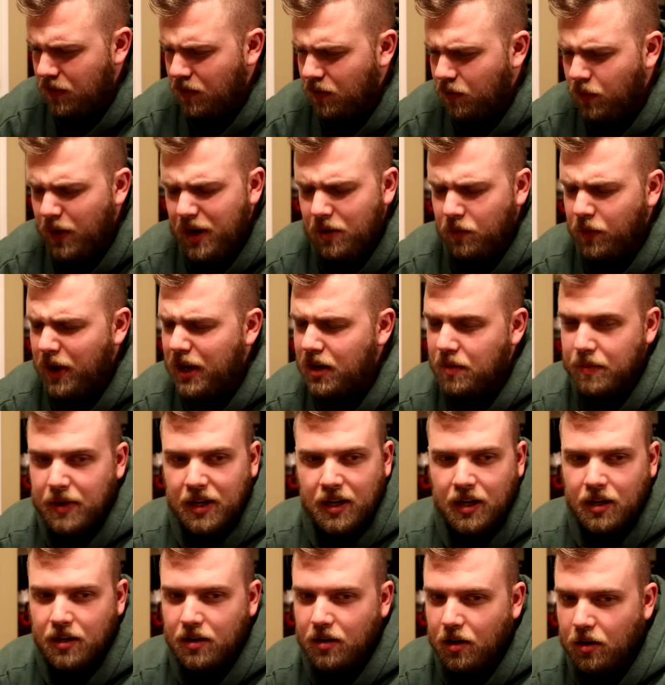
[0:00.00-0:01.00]
Wait, wait a
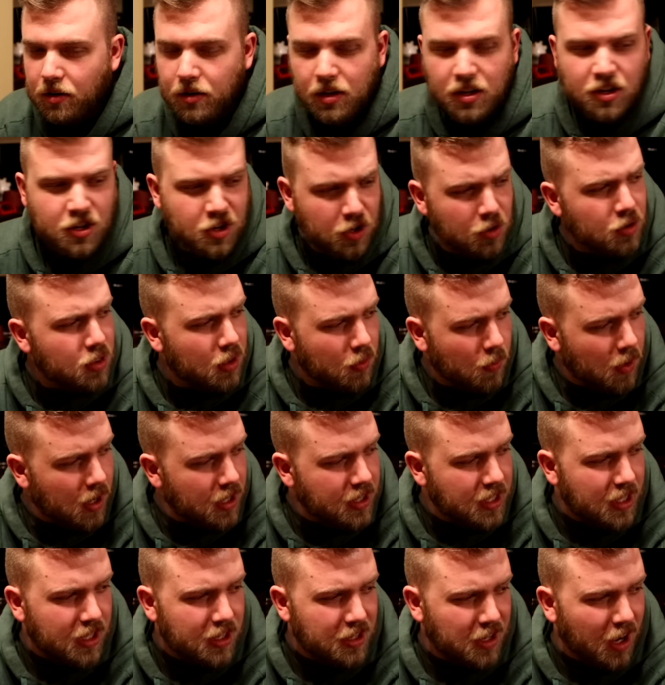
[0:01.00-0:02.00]
minute. Aren't you the one
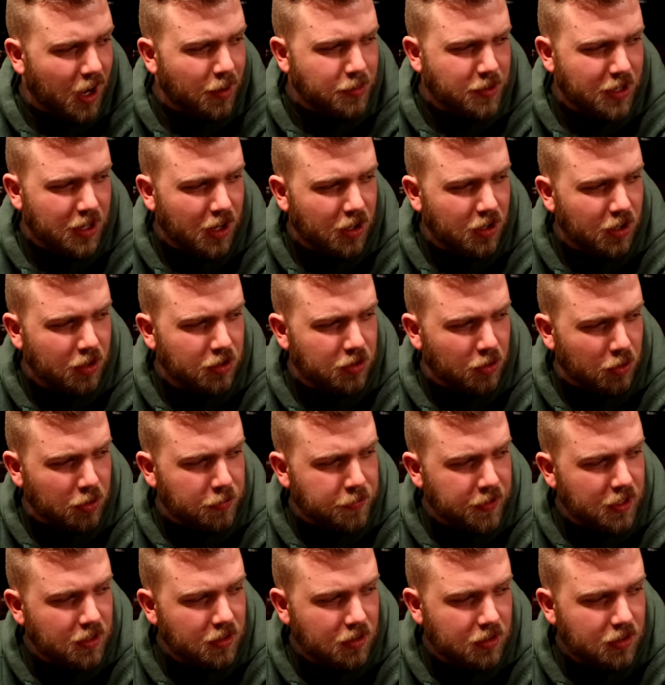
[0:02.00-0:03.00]
that adopted all those
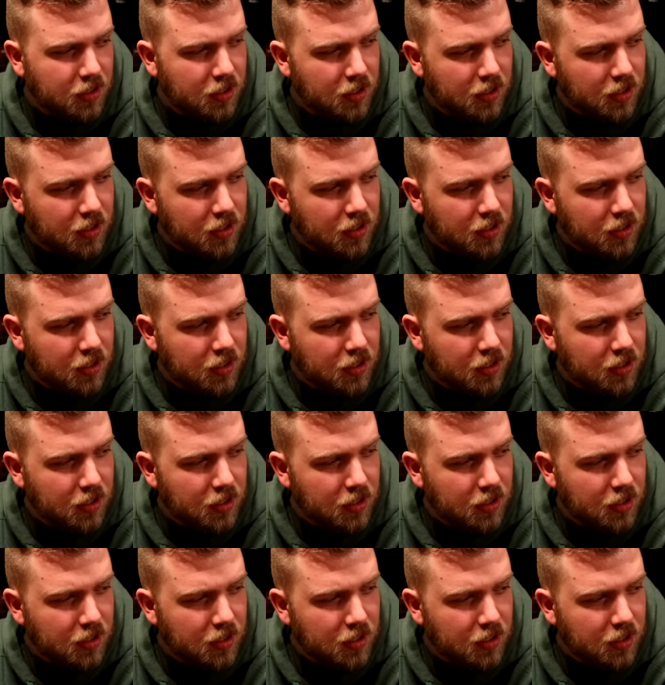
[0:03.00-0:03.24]
orphans?